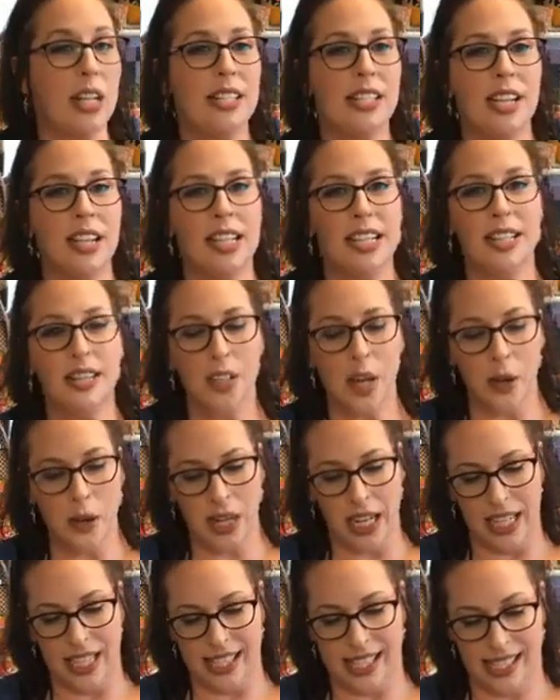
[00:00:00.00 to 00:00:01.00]
Go to Donuts. Donuts.
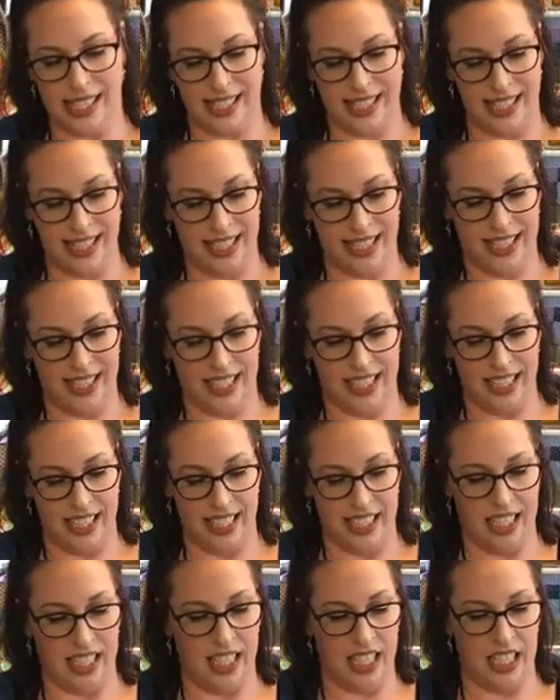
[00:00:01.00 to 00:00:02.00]
Donuts. Free
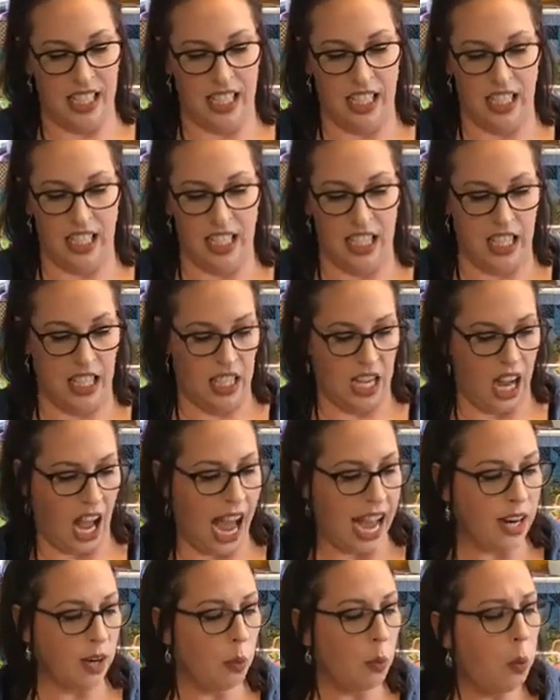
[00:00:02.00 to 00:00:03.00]
donuts today, day.
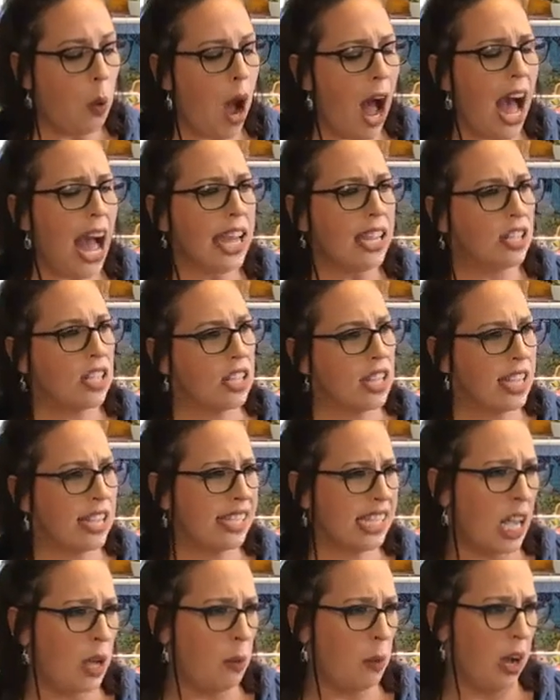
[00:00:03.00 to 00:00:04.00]
Charlie. I don't, why? Drink. Did
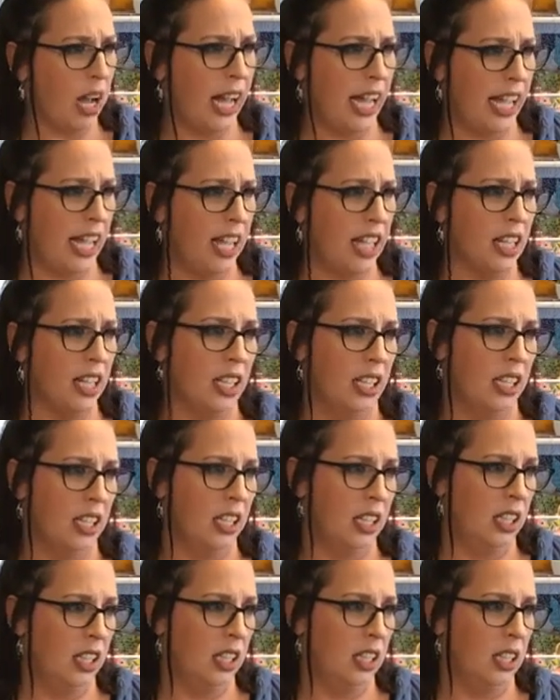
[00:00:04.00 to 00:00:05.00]
they say why? No.